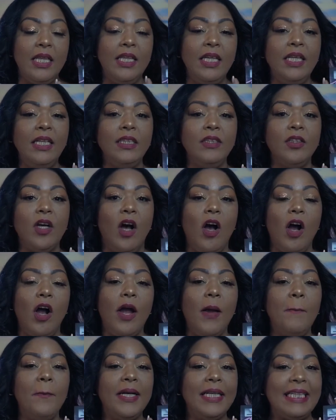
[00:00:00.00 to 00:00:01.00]
These
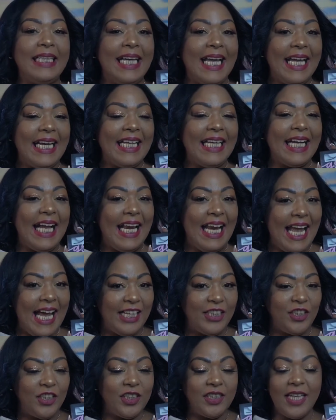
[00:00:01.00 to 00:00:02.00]
are magnetic
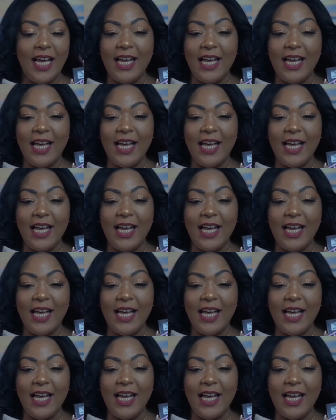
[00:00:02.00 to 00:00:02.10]
lashes.